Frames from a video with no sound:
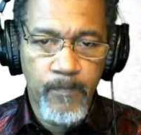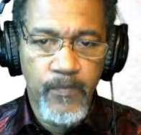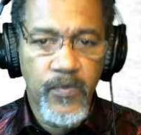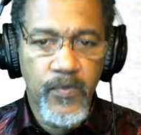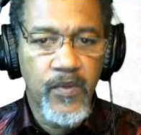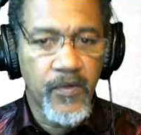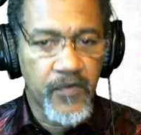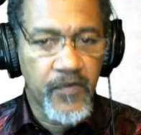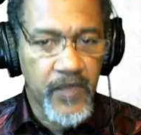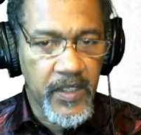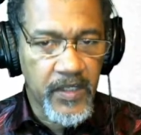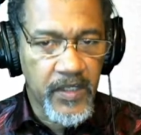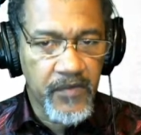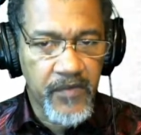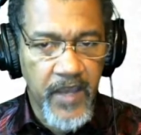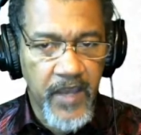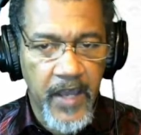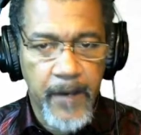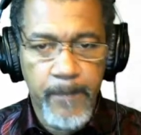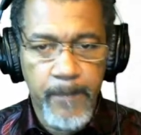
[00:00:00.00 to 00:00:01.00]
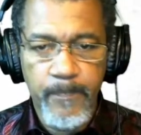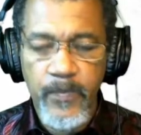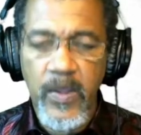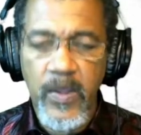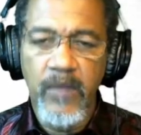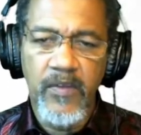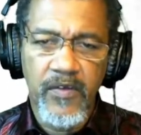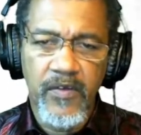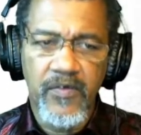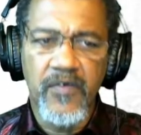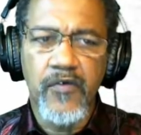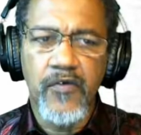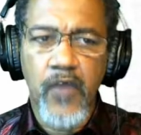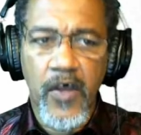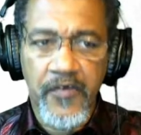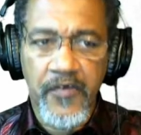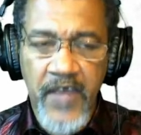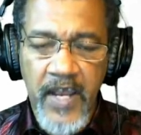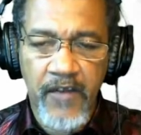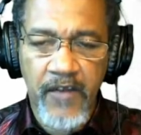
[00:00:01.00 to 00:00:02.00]
the city said. This is
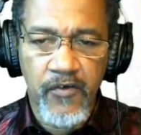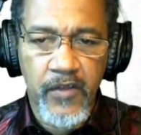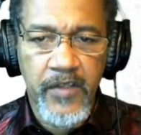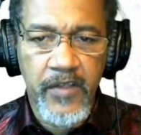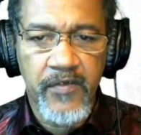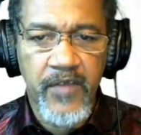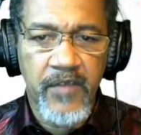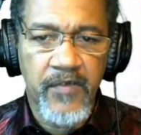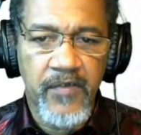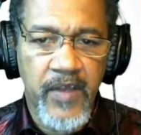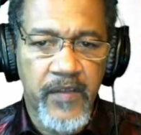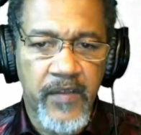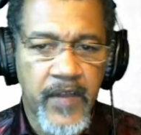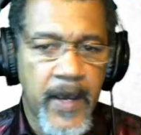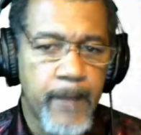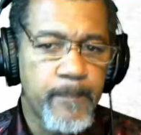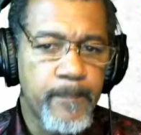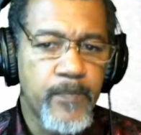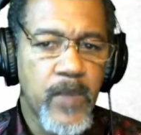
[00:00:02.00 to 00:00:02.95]
Los Angeles that said that.